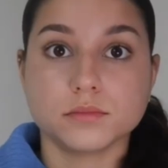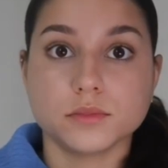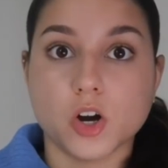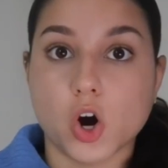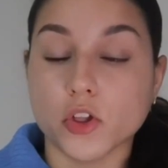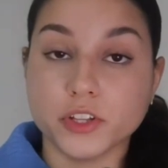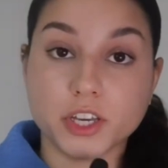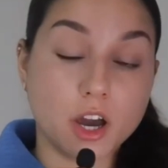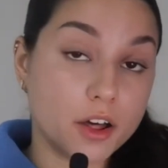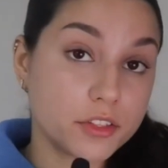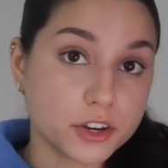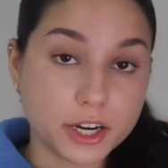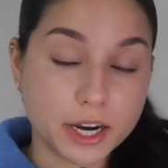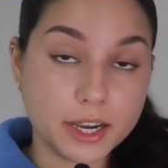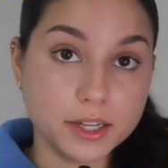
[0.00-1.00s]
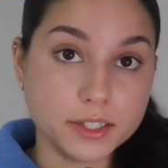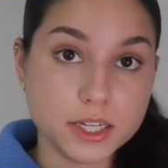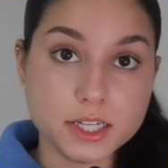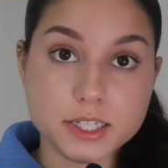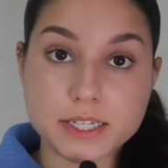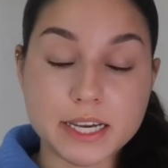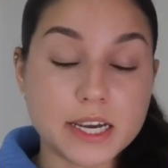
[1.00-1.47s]
On the other hand, a
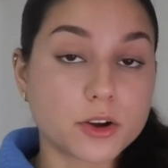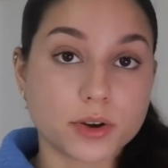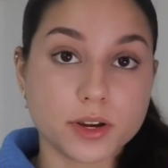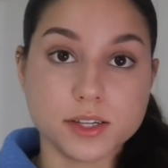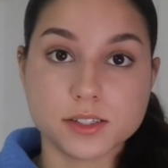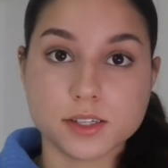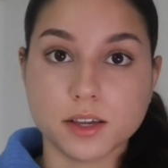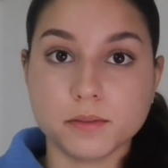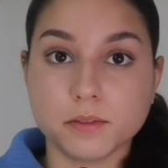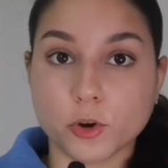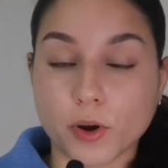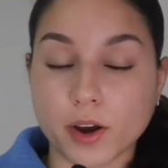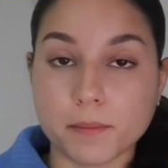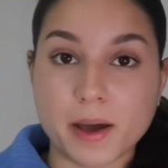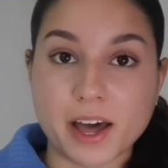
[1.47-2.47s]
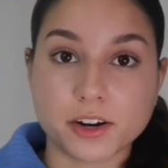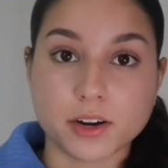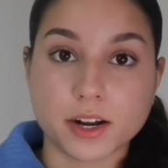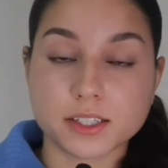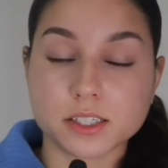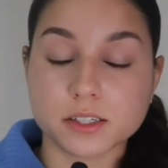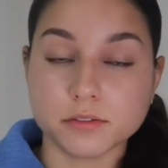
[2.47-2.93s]
decrease in gray matter
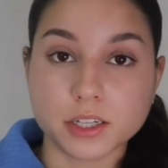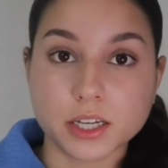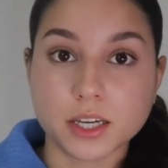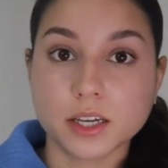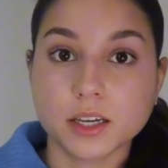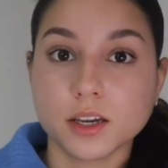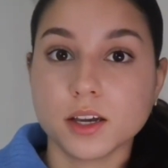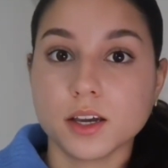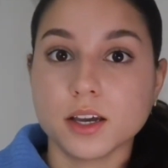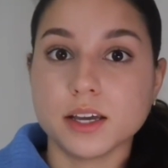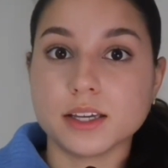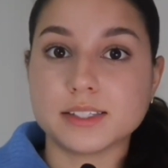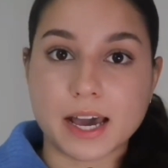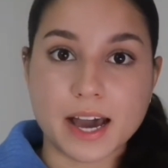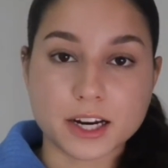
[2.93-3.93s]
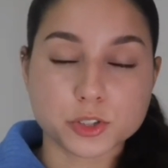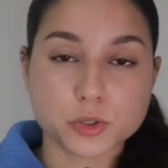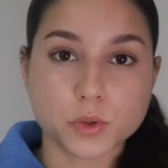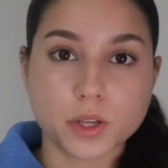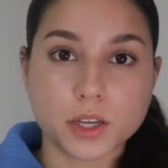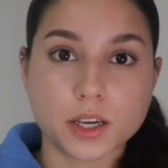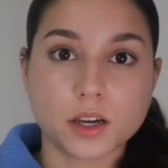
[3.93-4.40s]
activity is
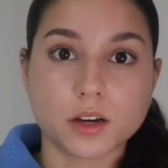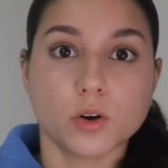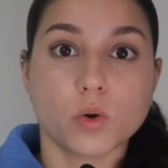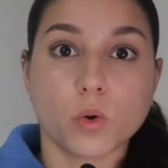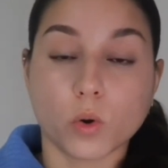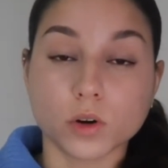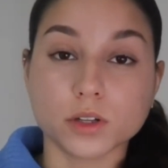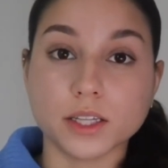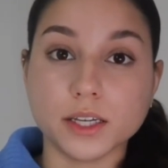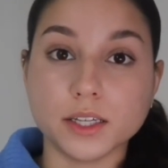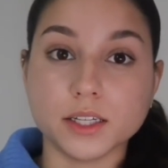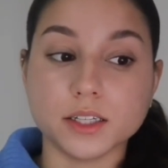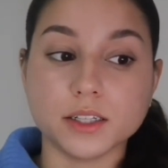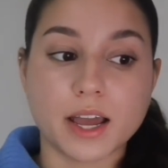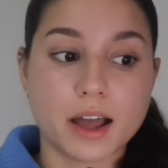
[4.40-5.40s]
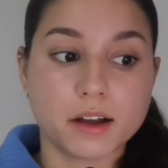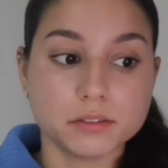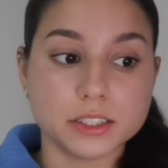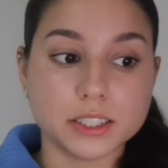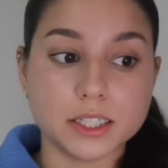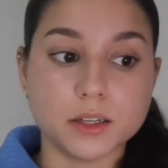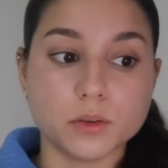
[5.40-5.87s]
actually correlated
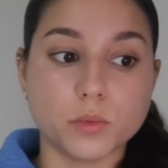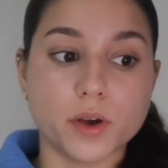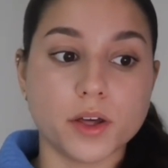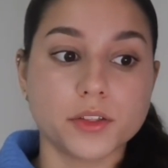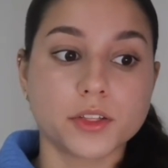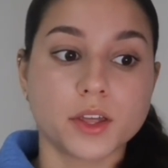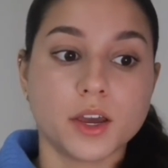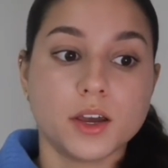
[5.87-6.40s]
heavily with